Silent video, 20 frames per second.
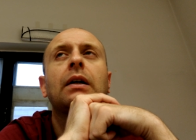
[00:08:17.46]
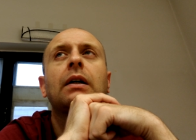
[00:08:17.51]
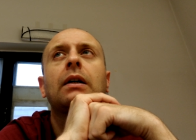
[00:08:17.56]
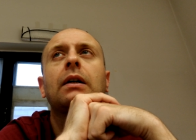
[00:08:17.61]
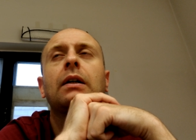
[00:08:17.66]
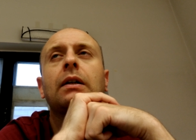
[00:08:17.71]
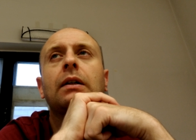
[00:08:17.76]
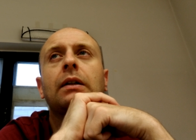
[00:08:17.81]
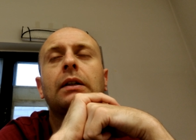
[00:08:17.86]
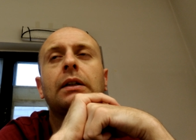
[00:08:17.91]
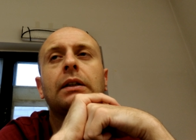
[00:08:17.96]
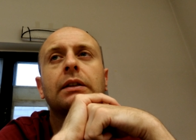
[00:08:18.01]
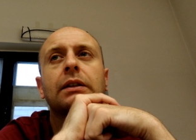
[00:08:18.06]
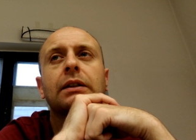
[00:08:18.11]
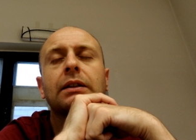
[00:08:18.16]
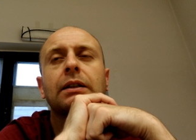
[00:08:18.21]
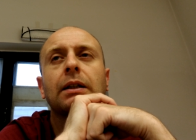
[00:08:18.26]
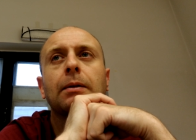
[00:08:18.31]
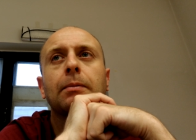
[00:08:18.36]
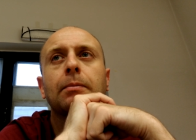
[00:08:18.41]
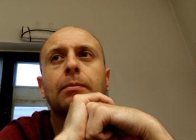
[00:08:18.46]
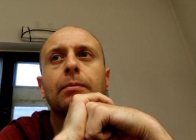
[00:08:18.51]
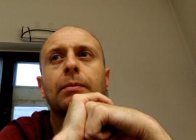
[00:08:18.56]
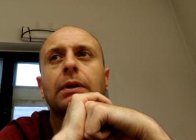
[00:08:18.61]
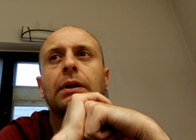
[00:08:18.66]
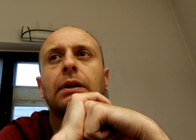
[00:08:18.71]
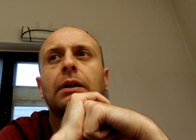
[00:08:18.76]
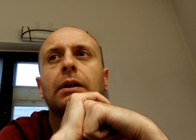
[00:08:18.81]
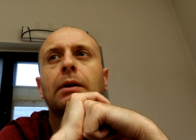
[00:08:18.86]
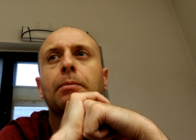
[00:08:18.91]
uh, some
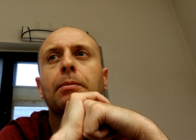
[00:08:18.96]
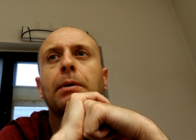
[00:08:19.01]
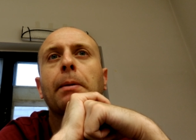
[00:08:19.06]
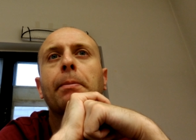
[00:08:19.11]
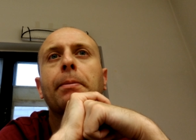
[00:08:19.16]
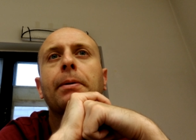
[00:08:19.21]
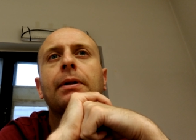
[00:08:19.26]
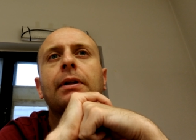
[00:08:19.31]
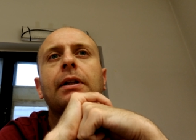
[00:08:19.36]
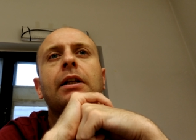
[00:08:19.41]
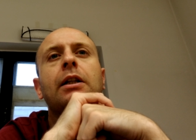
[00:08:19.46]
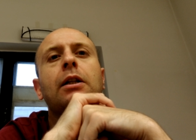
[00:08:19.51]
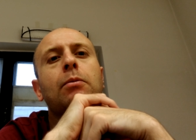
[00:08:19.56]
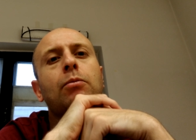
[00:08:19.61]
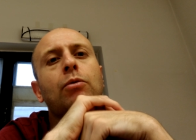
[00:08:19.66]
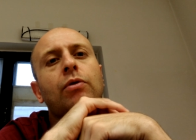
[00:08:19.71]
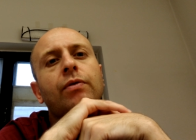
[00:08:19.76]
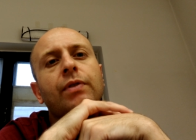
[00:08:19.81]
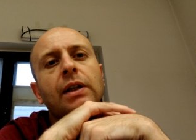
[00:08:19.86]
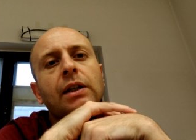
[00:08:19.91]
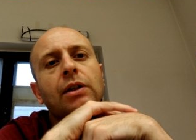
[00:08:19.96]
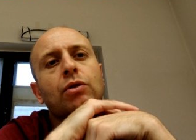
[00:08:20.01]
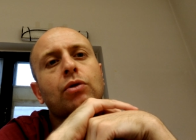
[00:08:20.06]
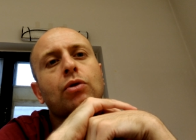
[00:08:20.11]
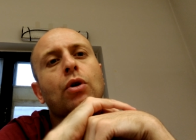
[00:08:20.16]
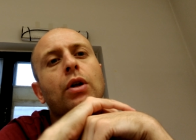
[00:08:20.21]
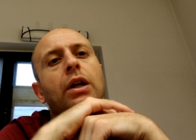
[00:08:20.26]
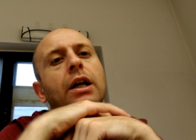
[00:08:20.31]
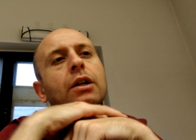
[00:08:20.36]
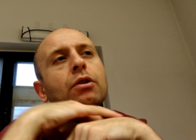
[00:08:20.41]
uh, people in the movie
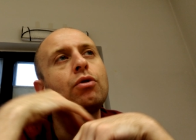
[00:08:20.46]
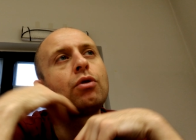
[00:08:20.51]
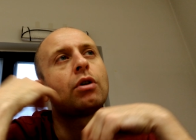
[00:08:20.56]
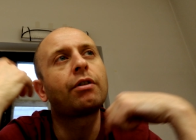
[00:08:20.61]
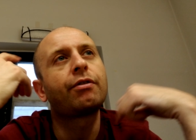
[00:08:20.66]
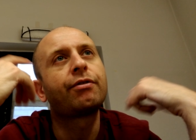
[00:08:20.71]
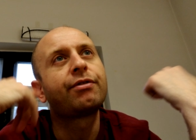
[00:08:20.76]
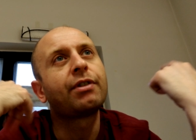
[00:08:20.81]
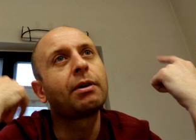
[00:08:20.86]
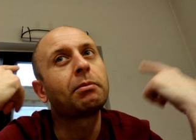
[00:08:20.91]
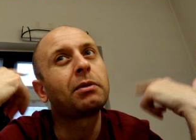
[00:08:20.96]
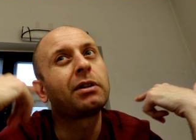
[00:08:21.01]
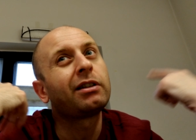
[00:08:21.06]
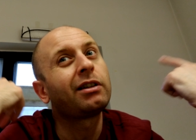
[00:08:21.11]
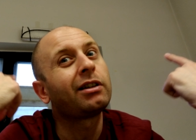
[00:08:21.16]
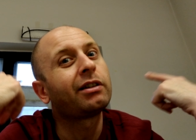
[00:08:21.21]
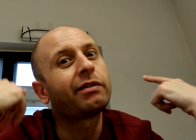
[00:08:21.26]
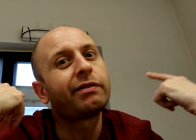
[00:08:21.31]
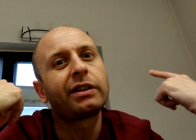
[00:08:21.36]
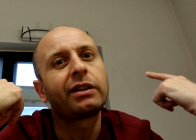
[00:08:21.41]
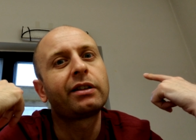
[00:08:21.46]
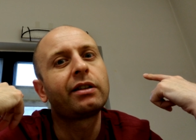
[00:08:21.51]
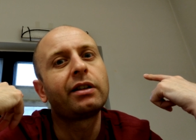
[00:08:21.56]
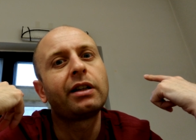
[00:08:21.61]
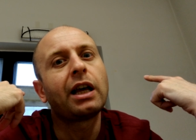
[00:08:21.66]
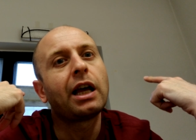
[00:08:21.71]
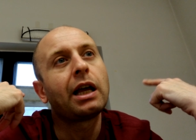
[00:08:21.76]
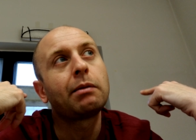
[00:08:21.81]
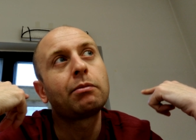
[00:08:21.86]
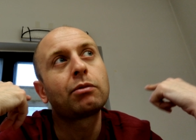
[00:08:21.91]
so that you are familiar with the
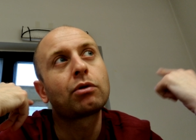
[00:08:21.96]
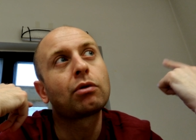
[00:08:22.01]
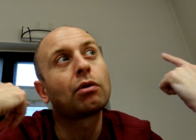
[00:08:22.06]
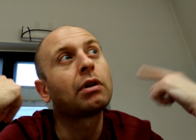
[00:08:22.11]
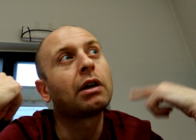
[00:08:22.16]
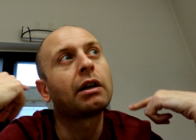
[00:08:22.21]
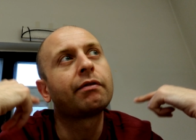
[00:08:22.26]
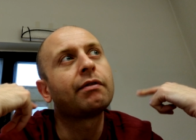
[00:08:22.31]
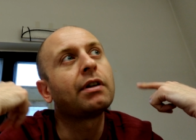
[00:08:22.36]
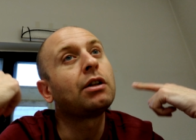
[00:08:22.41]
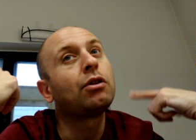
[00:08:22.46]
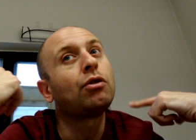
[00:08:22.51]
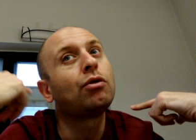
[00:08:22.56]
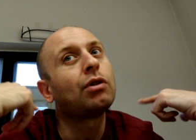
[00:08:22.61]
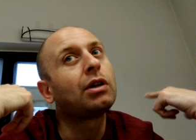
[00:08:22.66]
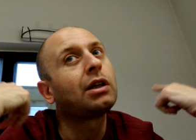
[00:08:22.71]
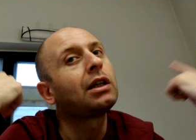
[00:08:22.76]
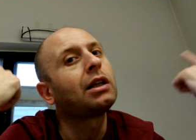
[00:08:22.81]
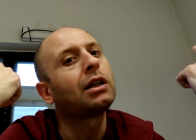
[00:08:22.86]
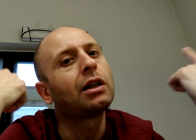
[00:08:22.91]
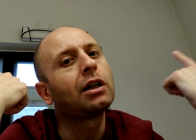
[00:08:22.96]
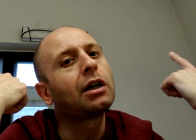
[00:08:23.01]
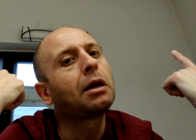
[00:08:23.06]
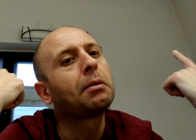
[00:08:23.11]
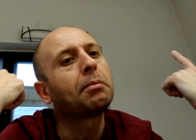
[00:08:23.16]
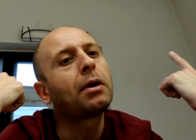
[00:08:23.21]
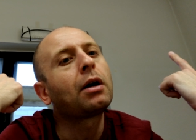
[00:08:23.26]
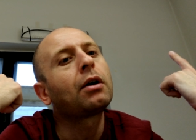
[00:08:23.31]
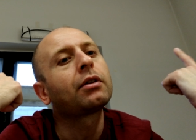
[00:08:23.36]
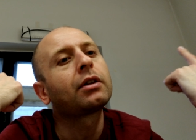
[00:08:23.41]
names so that when you hear
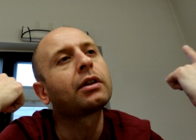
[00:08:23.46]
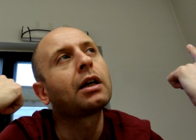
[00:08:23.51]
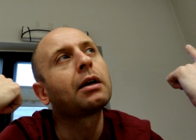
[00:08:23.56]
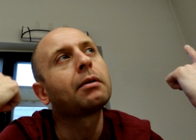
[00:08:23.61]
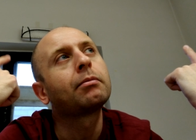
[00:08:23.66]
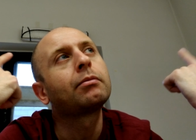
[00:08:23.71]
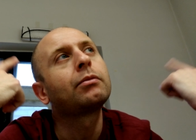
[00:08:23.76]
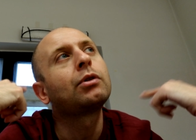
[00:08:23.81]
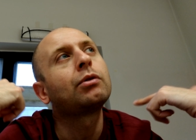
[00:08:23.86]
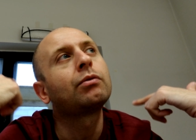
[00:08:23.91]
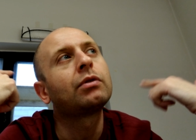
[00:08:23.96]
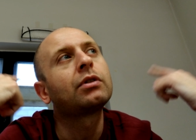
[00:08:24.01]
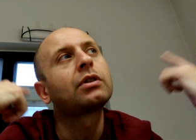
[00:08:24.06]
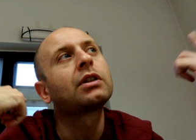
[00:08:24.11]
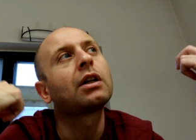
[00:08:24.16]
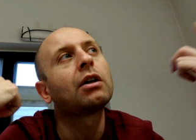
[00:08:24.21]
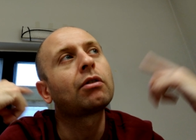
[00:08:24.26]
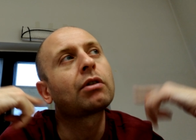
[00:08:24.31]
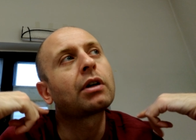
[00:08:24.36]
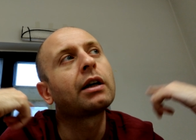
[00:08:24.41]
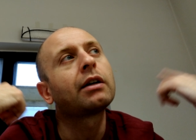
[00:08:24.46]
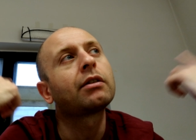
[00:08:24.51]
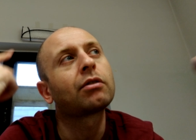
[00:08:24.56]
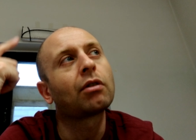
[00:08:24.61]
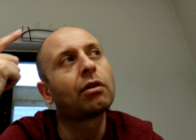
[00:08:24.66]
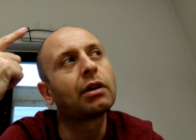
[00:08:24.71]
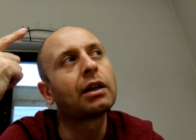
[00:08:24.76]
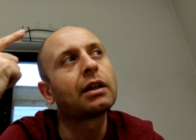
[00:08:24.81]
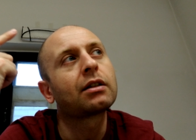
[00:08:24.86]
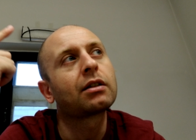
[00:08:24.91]
about them you will say okay
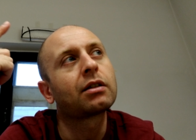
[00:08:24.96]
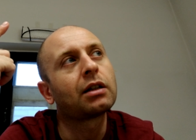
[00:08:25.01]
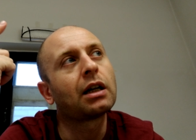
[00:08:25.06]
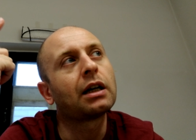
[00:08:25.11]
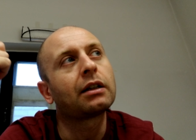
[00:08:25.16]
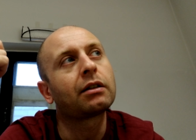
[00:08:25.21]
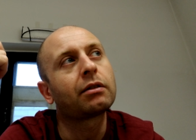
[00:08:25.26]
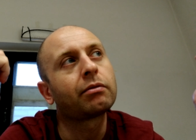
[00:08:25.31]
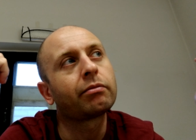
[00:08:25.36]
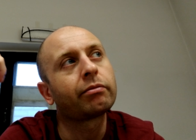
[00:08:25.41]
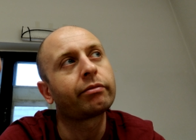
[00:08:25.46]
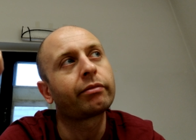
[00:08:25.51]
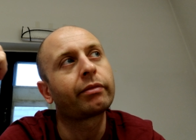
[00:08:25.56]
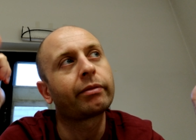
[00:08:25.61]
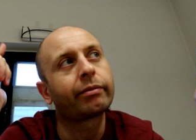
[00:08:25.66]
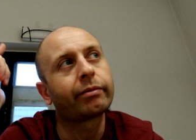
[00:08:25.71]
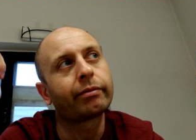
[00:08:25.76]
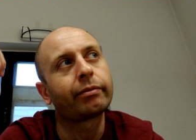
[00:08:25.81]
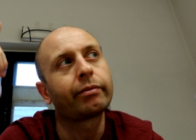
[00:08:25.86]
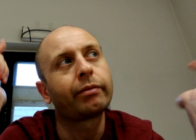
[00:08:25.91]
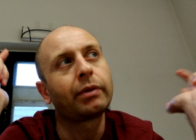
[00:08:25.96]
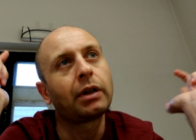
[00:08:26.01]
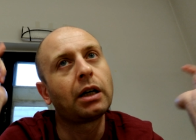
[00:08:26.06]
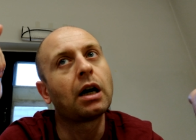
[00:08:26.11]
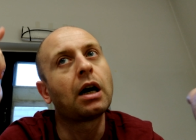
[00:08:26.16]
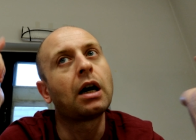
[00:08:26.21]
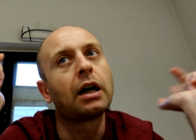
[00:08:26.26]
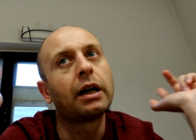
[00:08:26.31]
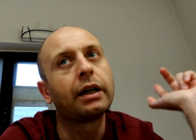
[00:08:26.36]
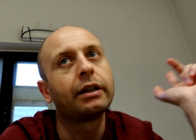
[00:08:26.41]
so that's that
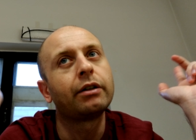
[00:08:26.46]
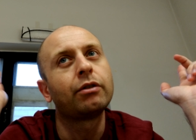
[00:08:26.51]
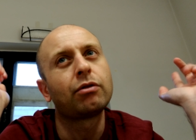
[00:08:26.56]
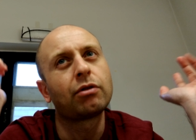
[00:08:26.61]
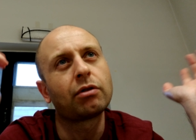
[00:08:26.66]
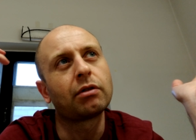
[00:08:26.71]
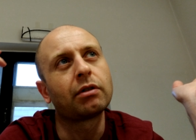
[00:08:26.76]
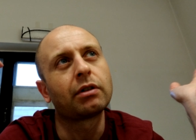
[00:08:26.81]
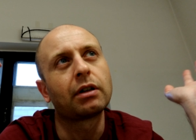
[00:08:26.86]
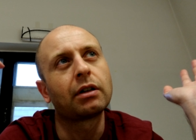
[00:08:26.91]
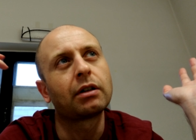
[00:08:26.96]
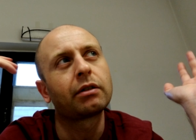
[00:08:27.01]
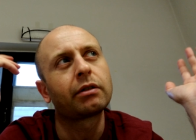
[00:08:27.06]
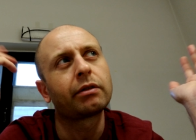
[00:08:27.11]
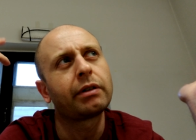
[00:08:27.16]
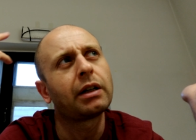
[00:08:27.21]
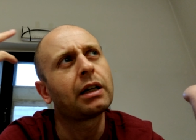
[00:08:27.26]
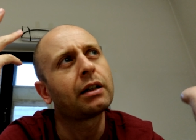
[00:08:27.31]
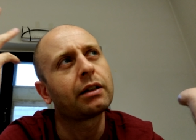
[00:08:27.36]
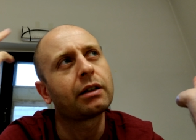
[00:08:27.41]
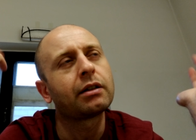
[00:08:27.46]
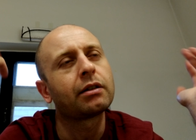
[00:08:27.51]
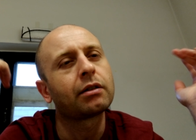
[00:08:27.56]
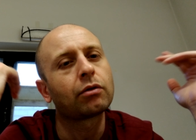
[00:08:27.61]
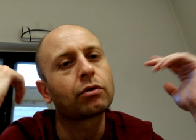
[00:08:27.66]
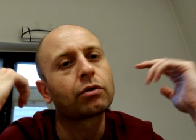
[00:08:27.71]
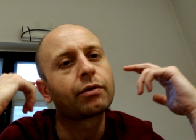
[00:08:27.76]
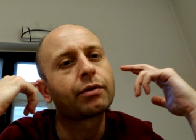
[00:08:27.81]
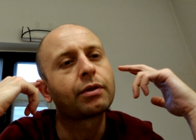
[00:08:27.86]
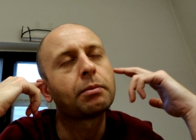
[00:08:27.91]
guy you should Yeah, there is
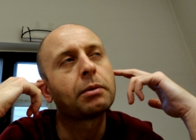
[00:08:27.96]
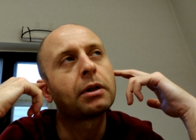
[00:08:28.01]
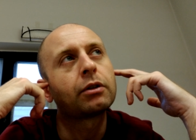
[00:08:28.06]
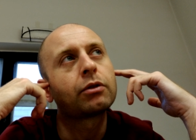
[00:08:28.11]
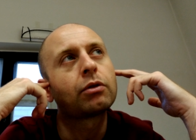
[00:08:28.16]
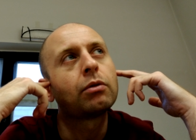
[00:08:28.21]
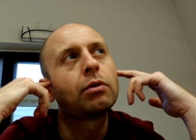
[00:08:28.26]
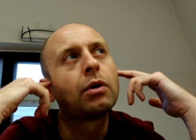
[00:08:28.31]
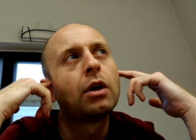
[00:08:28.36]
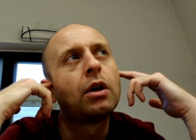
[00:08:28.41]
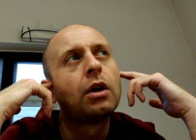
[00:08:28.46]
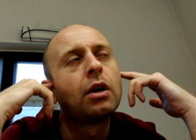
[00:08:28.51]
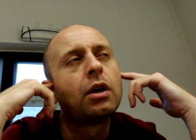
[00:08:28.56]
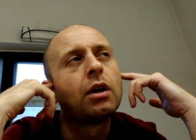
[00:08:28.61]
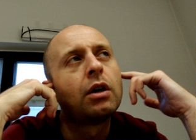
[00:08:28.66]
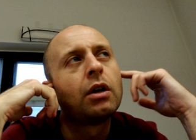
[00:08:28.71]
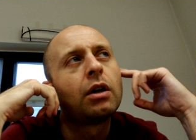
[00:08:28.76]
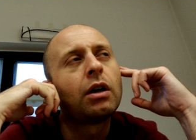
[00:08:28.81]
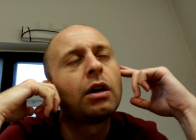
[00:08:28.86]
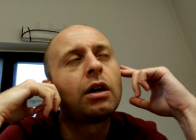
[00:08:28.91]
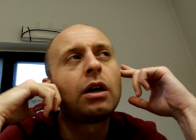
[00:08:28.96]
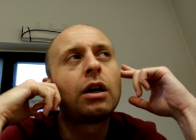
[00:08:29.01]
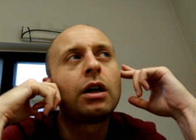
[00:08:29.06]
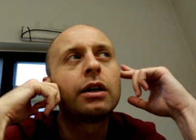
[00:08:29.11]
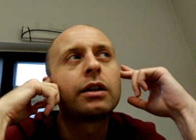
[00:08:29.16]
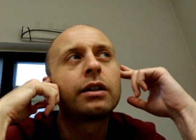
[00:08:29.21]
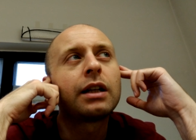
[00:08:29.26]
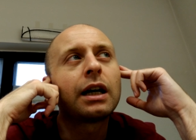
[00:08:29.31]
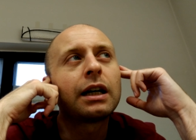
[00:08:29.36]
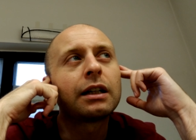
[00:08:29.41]
also female too.
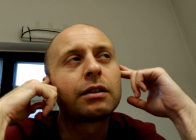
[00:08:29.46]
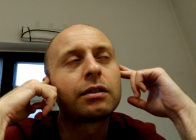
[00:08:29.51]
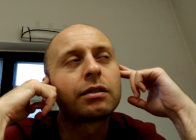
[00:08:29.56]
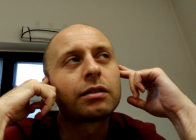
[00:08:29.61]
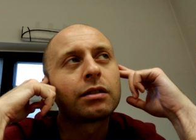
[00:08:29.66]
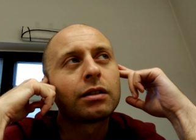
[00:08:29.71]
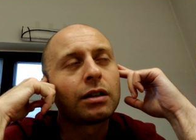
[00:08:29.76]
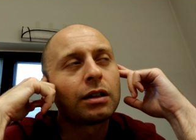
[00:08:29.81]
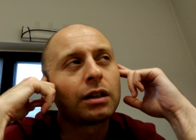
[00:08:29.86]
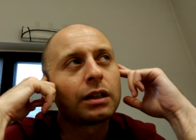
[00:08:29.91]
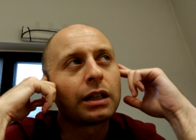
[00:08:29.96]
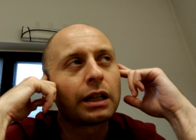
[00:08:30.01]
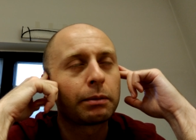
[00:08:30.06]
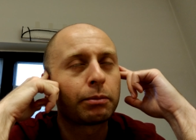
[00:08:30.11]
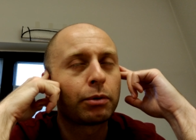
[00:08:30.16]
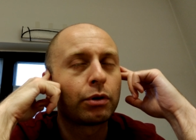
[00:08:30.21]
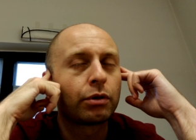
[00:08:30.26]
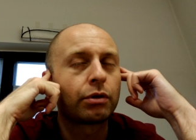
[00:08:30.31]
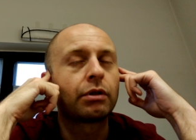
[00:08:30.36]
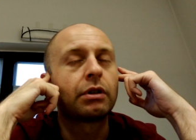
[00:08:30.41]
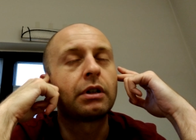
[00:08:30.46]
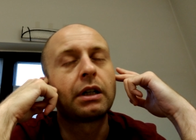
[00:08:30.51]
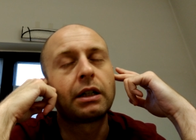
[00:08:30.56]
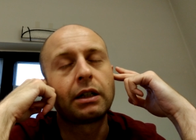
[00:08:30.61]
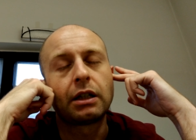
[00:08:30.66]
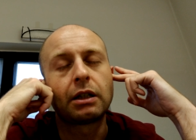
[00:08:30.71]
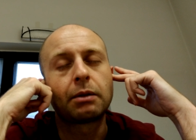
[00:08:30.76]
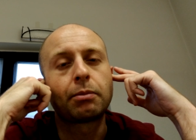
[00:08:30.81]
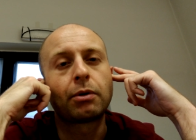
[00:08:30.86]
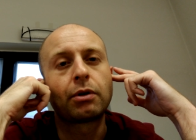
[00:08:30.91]
Uh, that uh, that person and
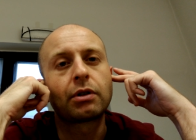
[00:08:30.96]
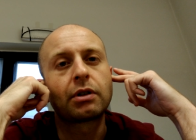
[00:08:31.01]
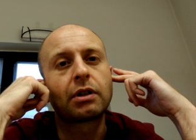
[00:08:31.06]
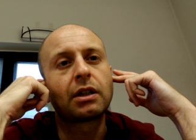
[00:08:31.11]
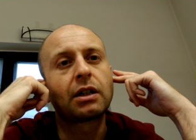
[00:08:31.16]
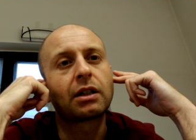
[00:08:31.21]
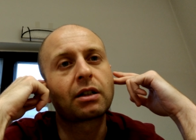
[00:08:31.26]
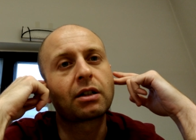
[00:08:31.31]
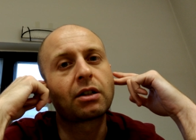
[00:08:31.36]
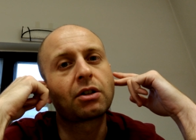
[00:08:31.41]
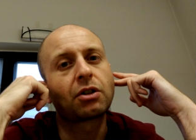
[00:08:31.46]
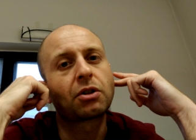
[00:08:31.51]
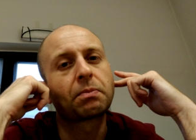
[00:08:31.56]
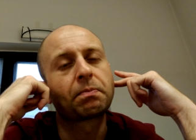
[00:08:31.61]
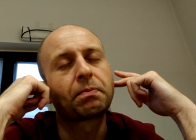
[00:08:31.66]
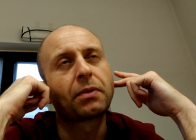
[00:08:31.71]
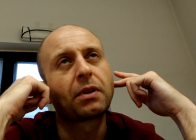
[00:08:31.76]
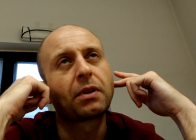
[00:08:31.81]
this person and such.